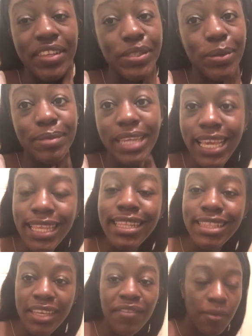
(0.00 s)
So I'm taking
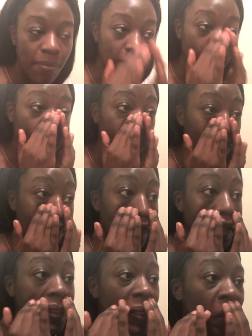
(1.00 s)
the leap of
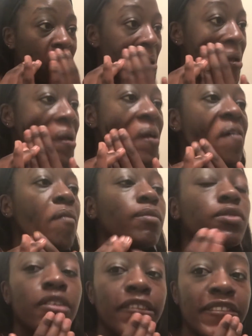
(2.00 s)
faith.
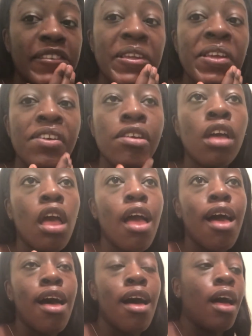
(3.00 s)
I'm trusting
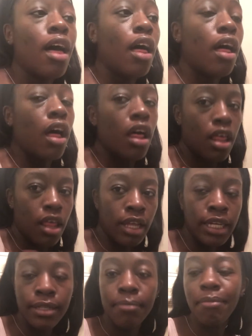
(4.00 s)

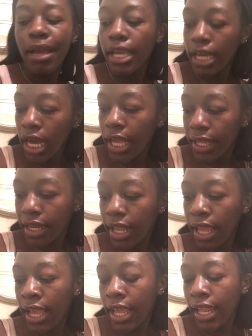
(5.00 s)
my gut,
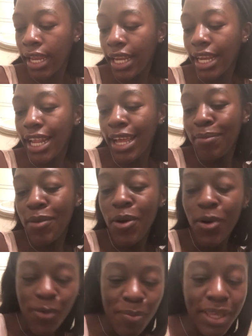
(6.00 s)
and I'm
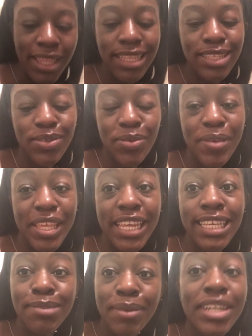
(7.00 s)
hoping that this will be an
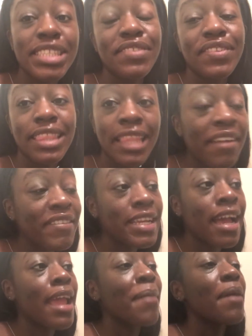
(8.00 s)
experience of a
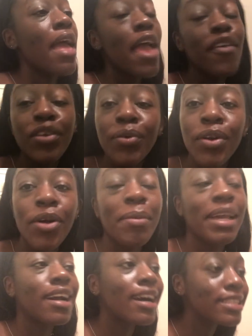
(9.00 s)
lifetime. Everyone, all
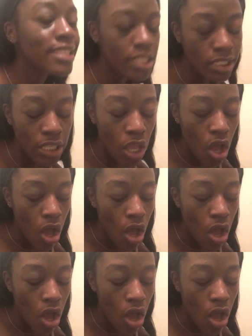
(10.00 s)
my cousins,